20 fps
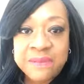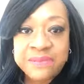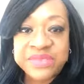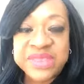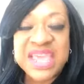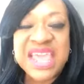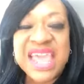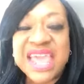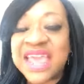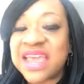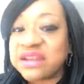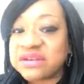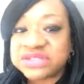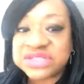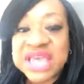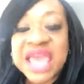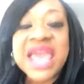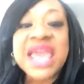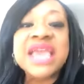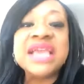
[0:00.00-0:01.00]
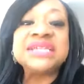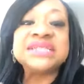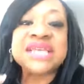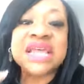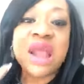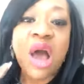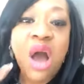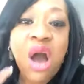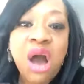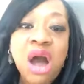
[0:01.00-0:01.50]
the inners, he
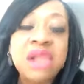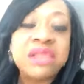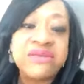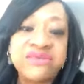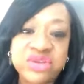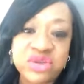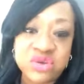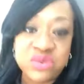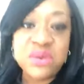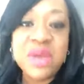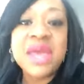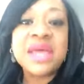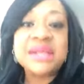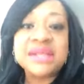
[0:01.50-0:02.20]
said, all of you